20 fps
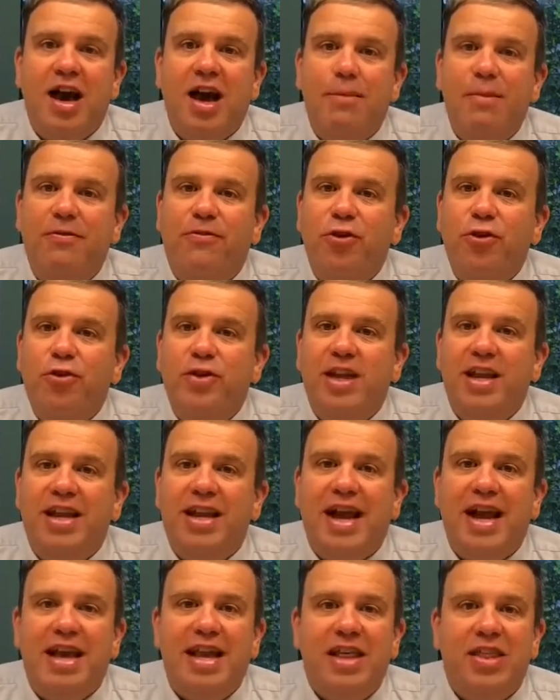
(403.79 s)
If you need
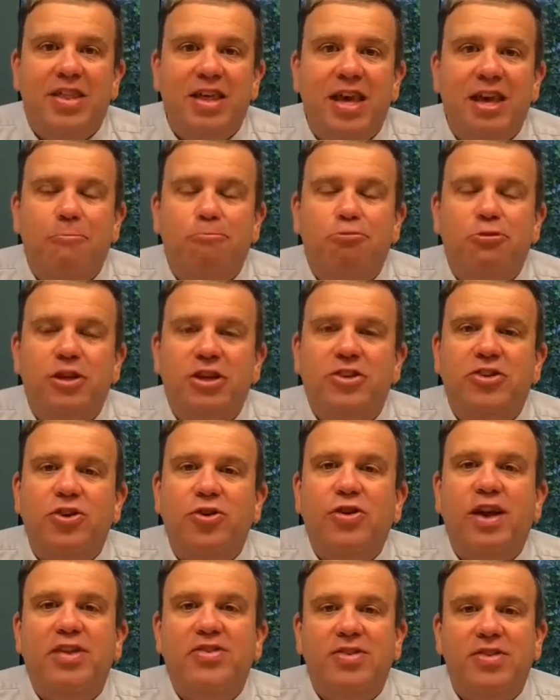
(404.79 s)
anything, please
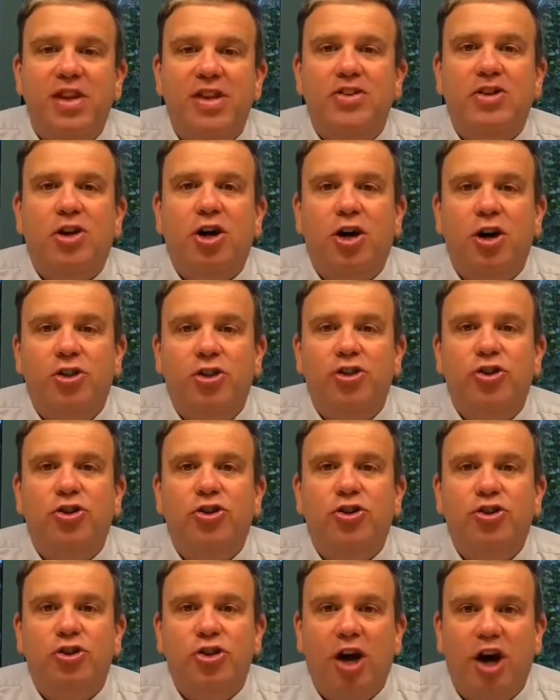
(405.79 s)
don't hesitate to call the
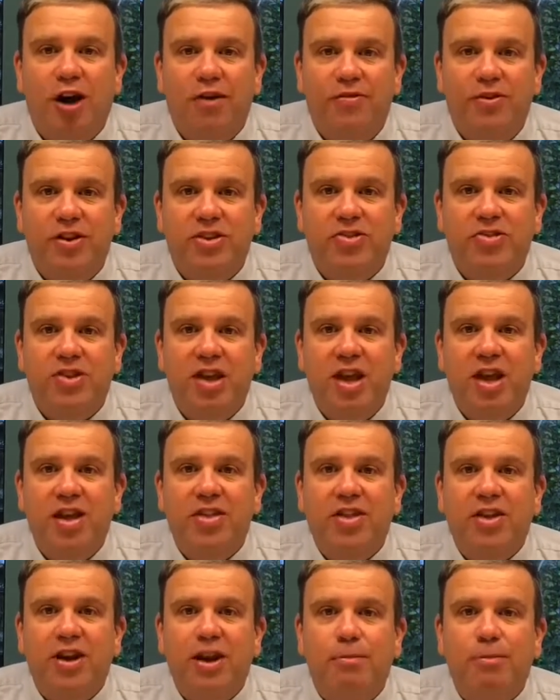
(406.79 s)
church office.
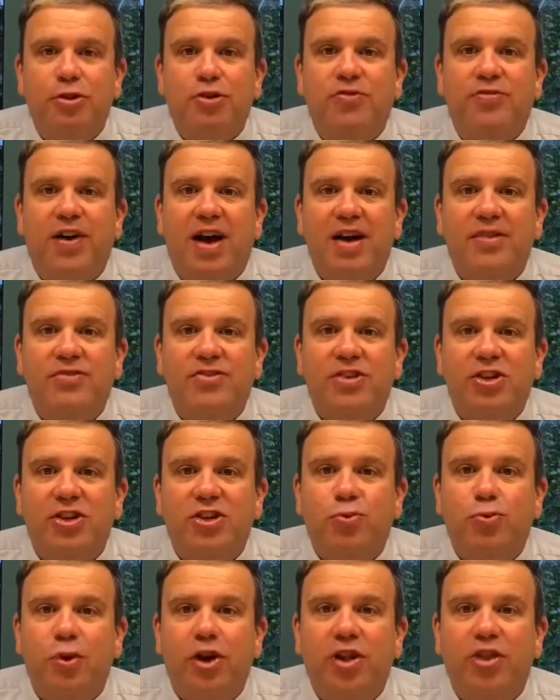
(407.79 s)
The number is
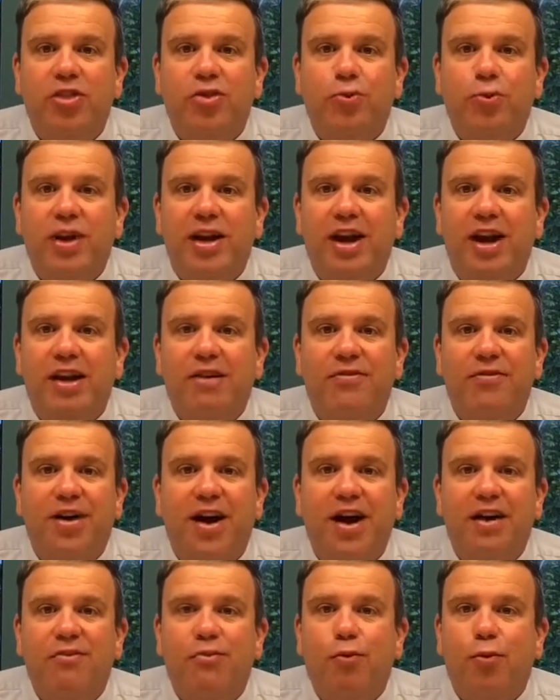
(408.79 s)

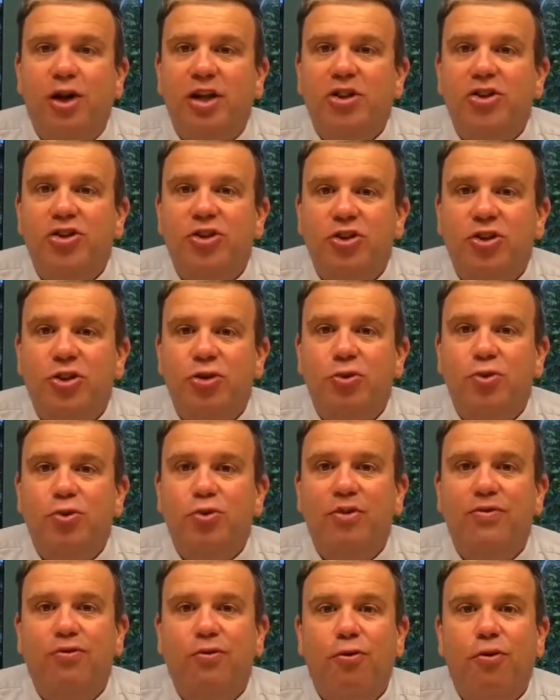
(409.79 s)

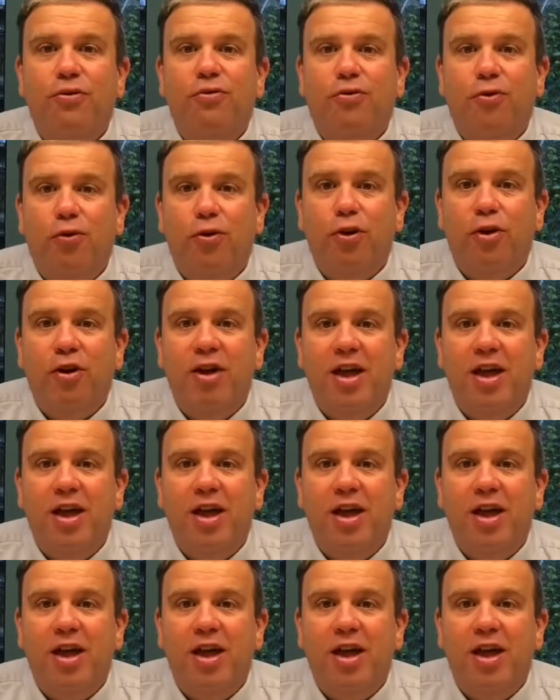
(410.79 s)
561-395-1244.